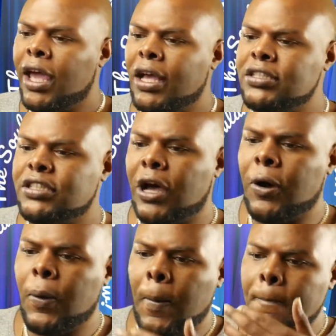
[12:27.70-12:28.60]
And
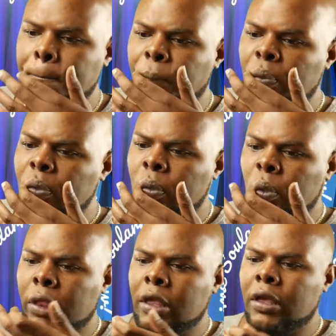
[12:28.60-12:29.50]
so
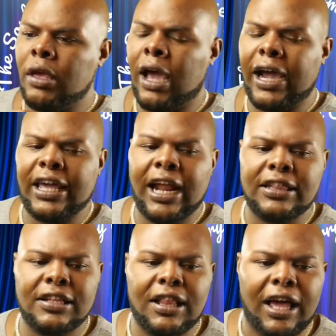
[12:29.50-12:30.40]
I get
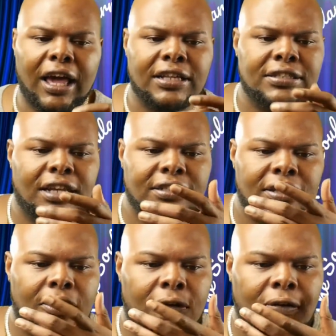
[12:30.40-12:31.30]
out the class and I
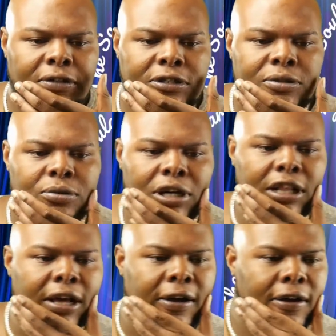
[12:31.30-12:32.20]
say, oh, it's 2
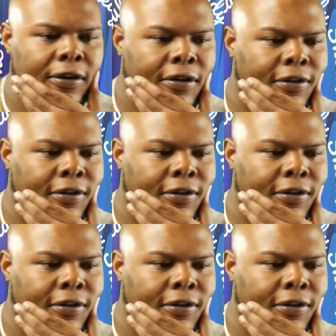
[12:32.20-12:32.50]
o'clock.